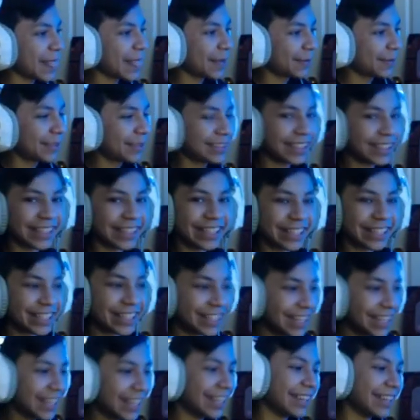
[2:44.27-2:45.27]
What the
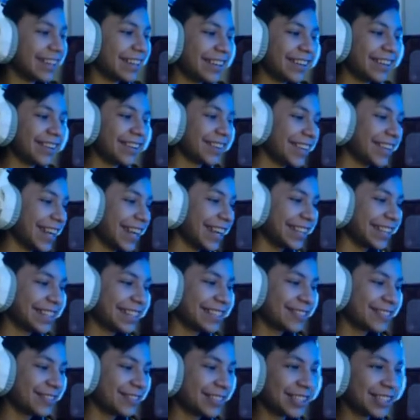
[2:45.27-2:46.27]
shit? Okay,
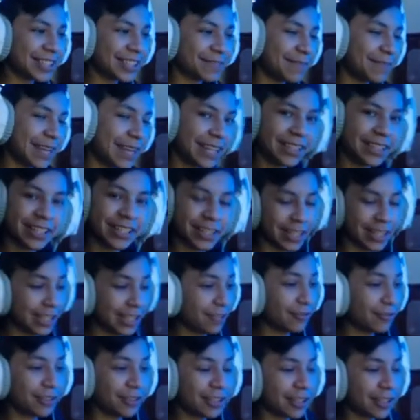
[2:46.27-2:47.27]
this one just make, just, this
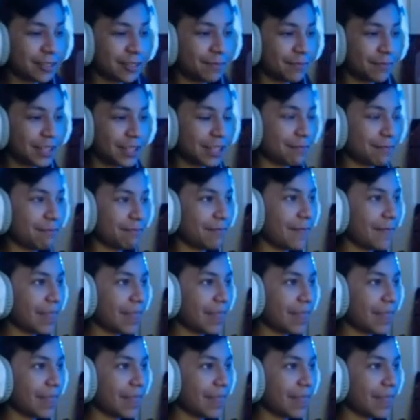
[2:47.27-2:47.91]
one just, just,